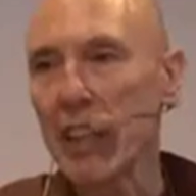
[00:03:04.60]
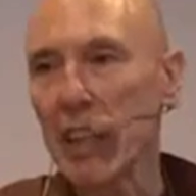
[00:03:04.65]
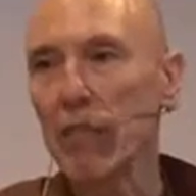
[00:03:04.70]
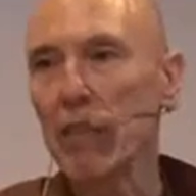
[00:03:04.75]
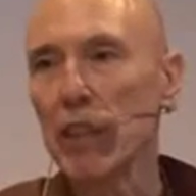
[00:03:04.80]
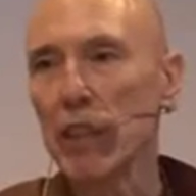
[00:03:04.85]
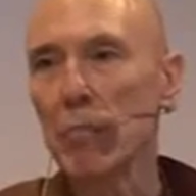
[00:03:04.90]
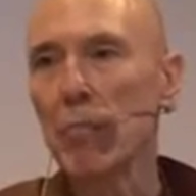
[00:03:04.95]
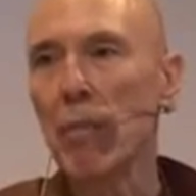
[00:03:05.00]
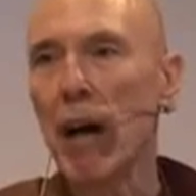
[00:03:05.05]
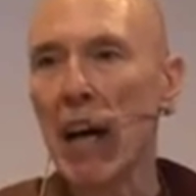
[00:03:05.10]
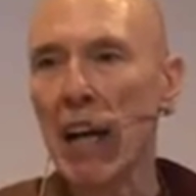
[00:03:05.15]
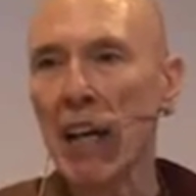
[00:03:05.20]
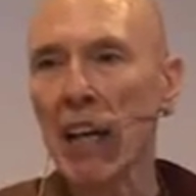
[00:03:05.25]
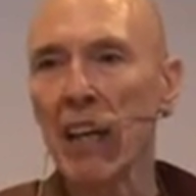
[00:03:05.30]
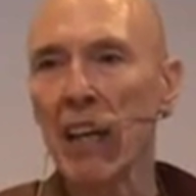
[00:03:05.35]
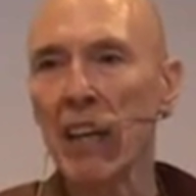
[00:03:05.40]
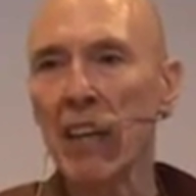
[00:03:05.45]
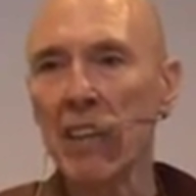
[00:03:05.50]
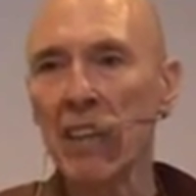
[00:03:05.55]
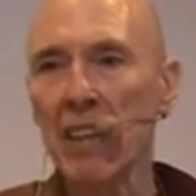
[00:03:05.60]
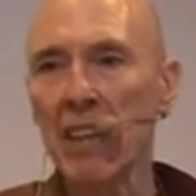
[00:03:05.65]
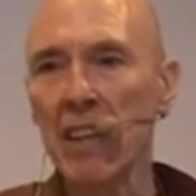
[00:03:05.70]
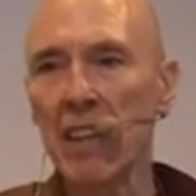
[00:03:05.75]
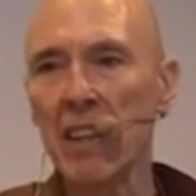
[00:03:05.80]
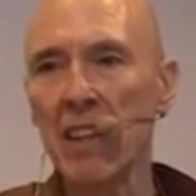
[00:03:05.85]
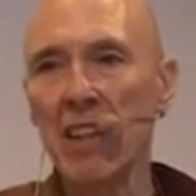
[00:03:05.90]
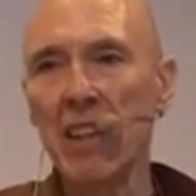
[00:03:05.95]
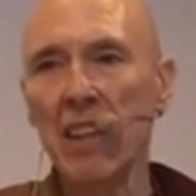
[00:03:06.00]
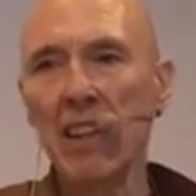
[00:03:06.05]
of his mind.
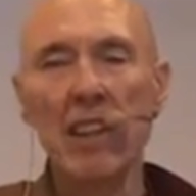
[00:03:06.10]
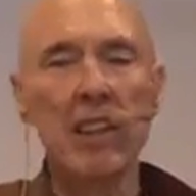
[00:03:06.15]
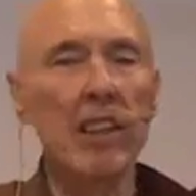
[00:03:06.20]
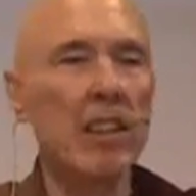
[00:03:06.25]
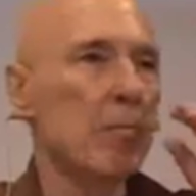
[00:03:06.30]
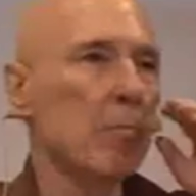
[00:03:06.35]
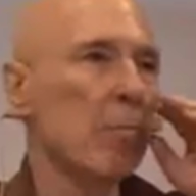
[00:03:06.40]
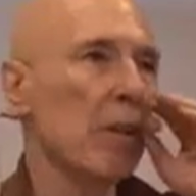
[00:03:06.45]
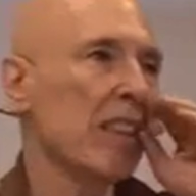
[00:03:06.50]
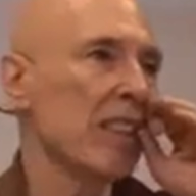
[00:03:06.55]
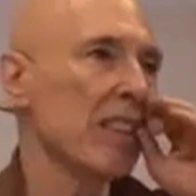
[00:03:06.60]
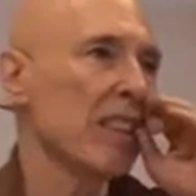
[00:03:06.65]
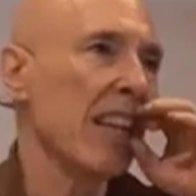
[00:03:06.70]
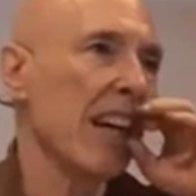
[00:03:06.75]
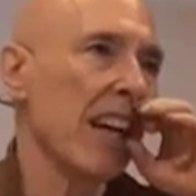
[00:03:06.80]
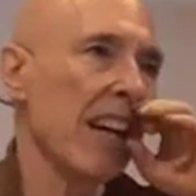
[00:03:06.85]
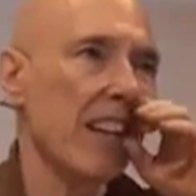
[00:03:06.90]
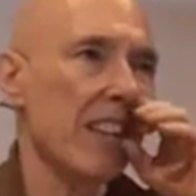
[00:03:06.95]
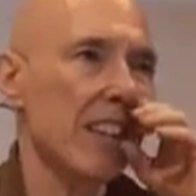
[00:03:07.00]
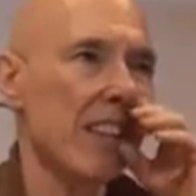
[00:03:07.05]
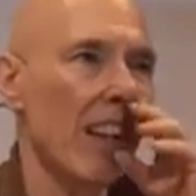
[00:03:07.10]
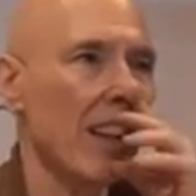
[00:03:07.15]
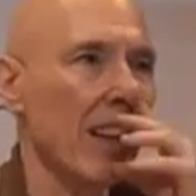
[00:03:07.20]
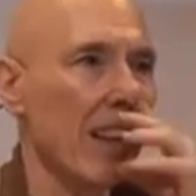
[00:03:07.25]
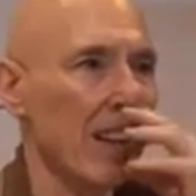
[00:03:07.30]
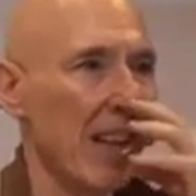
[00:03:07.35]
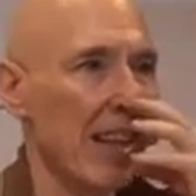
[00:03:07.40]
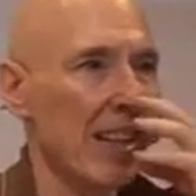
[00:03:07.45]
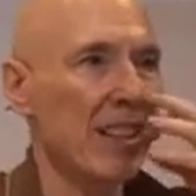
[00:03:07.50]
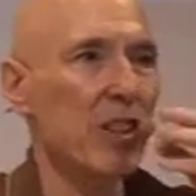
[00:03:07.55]
But it's like
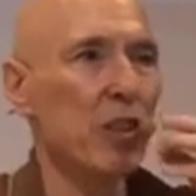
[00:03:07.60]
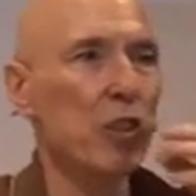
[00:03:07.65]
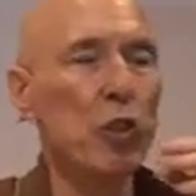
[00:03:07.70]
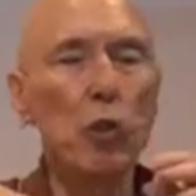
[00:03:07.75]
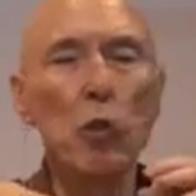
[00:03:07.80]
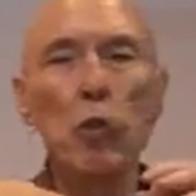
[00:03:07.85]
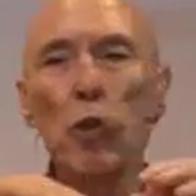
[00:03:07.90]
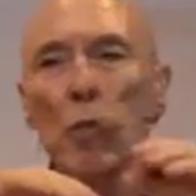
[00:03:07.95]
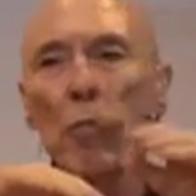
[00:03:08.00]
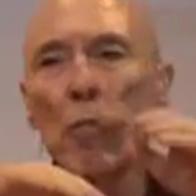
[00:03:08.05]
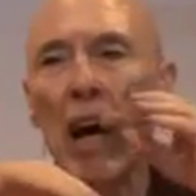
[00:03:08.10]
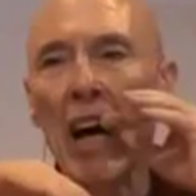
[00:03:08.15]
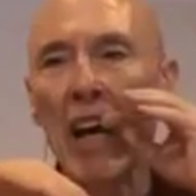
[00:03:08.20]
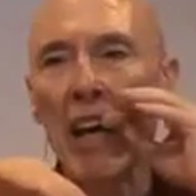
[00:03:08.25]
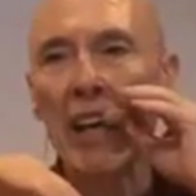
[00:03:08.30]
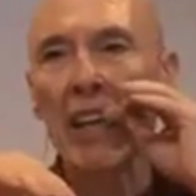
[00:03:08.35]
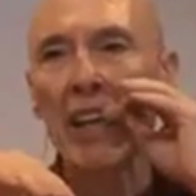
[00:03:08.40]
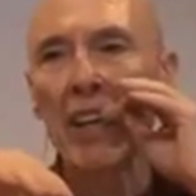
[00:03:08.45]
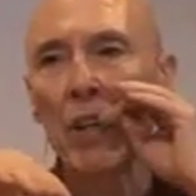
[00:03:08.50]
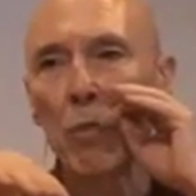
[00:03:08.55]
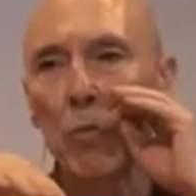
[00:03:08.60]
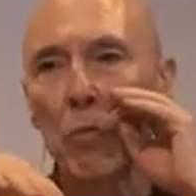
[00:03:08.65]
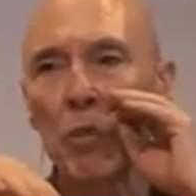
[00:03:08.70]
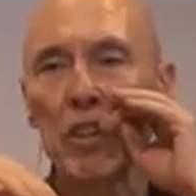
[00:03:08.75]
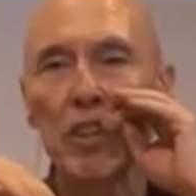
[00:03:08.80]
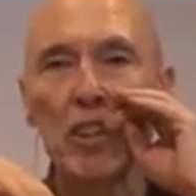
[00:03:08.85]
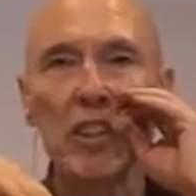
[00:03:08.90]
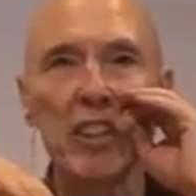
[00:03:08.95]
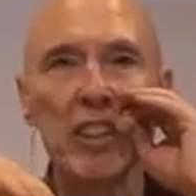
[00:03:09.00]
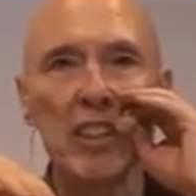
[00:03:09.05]
something like a jewel mine,
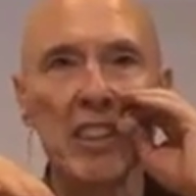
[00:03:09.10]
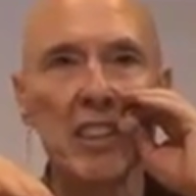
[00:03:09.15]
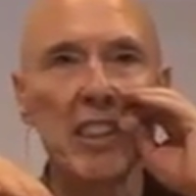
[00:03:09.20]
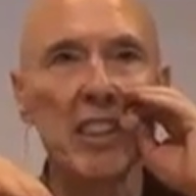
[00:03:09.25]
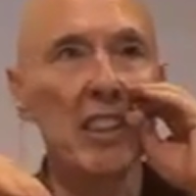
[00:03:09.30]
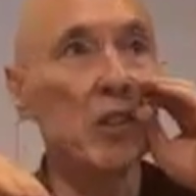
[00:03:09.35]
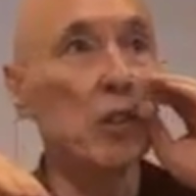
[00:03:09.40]
which is